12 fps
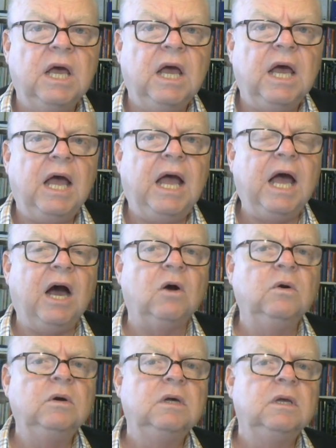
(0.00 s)

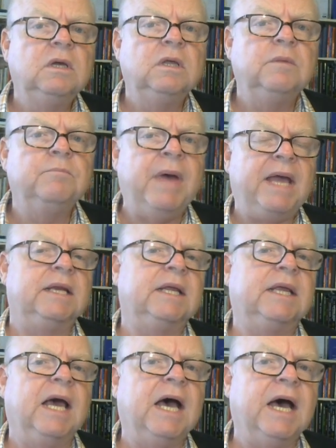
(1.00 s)
how Magna
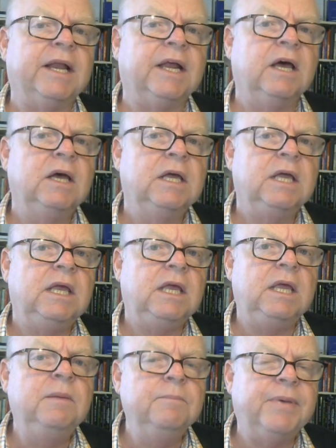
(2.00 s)
Carta
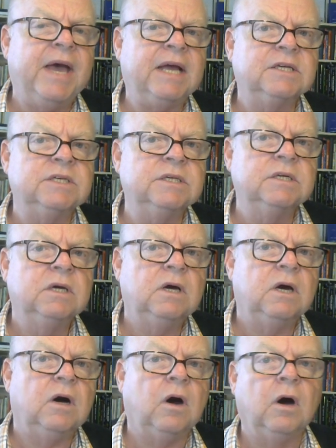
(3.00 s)
impacted
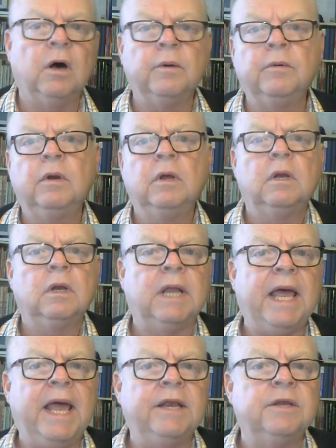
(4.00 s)
on
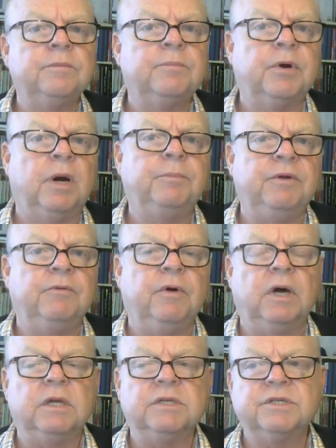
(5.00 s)
landed property
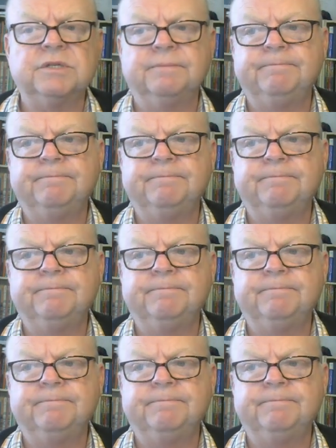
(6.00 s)
rights.